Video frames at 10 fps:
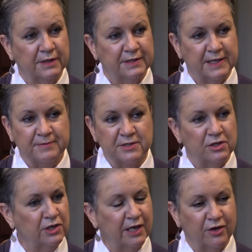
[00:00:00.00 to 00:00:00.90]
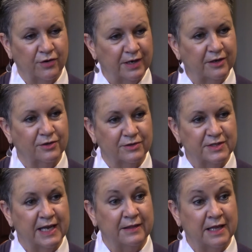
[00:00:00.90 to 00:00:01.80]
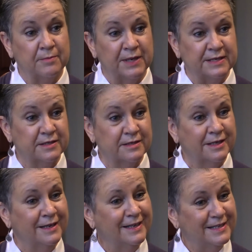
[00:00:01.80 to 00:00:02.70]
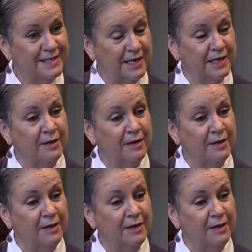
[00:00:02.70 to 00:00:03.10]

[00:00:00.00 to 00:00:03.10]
It's absolutely critical to get that piece done.